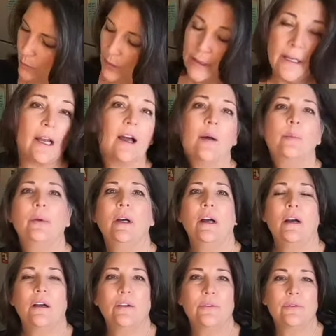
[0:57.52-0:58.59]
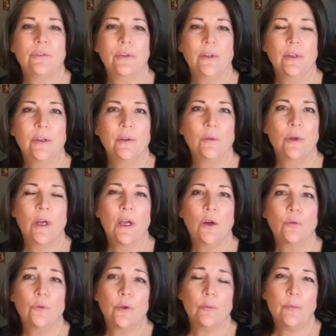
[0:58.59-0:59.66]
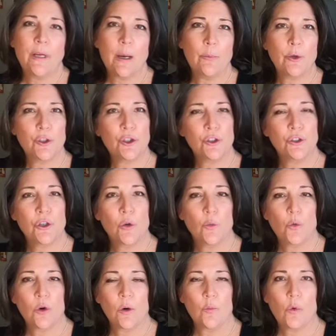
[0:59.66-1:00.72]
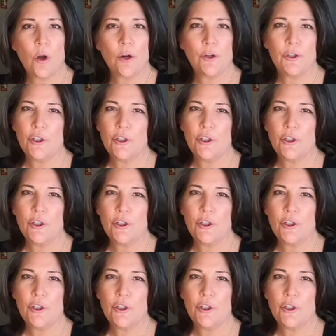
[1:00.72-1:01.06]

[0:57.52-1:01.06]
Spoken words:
1 cup of room temperature to warm water,